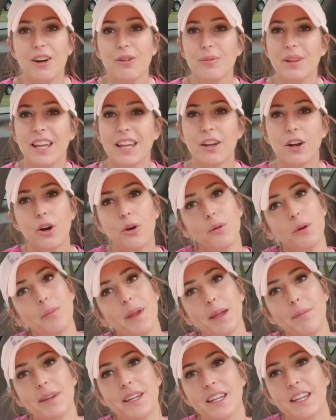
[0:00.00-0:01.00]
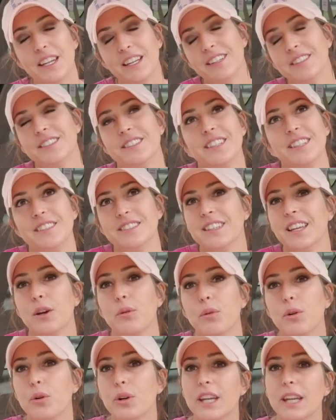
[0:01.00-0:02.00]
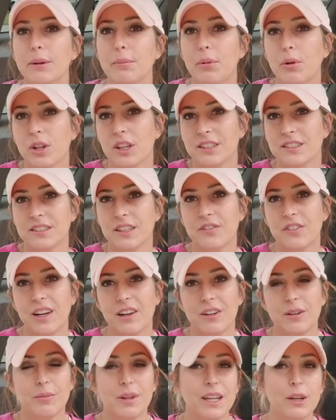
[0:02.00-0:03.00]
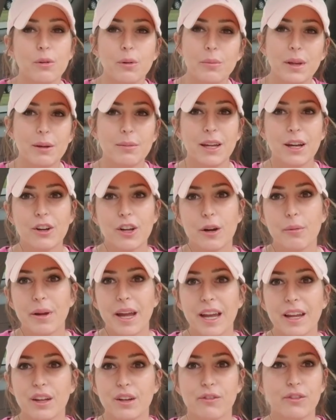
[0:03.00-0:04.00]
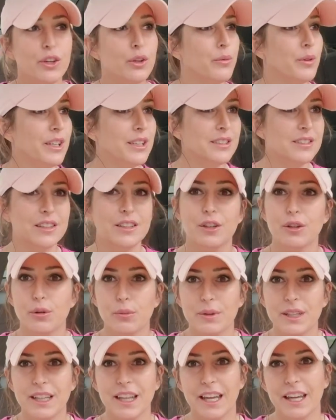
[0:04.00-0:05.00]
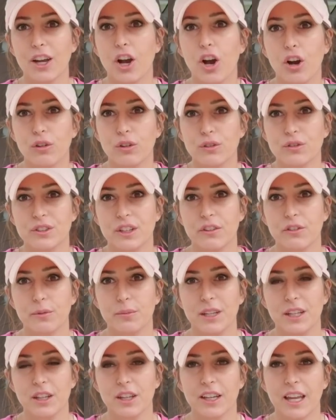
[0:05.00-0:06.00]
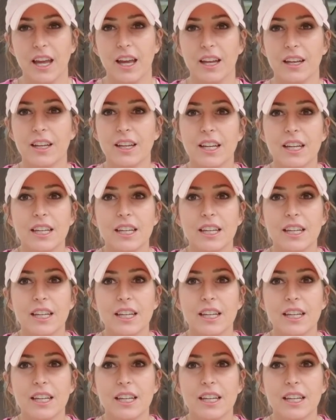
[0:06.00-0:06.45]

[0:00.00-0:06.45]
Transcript: I'm like, oh, well, maybe he, he said, we'll keep pulling stuff out. I'm like, well, maybe I'll come back in a few weeks and it'll be like all new stuff for me to look at.